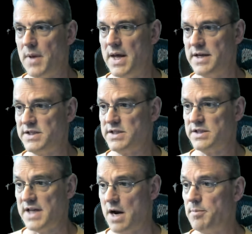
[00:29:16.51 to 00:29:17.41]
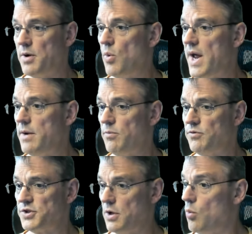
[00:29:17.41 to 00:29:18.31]
and it's set up in a way
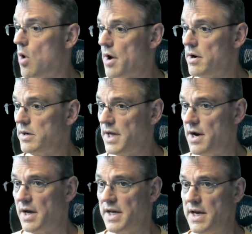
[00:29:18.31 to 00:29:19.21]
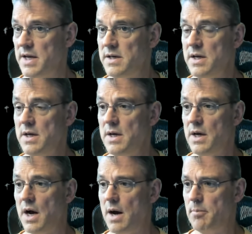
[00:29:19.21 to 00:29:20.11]
so that water cannot get in,
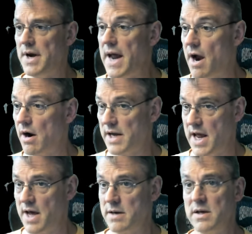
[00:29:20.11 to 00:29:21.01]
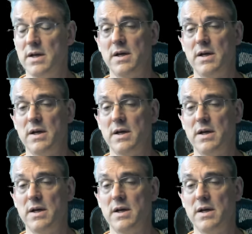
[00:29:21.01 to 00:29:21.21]
uh, but air can.